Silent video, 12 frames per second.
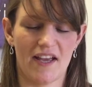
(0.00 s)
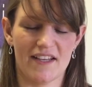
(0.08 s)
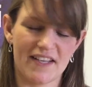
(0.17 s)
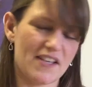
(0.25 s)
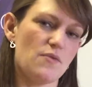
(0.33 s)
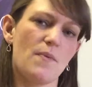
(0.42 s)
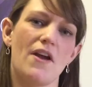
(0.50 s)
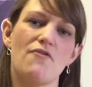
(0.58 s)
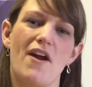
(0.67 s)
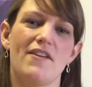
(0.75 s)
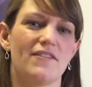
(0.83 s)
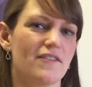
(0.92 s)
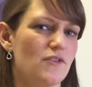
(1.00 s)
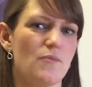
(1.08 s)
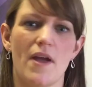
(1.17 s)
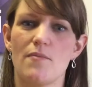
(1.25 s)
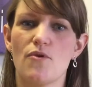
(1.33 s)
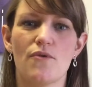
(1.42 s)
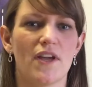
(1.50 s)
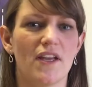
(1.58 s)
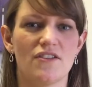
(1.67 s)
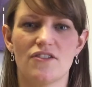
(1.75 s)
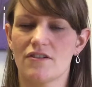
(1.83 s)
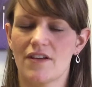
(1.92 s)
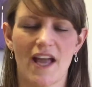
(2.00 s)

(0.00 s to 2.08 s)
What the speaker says: is that you pay rent, you pay mortgage,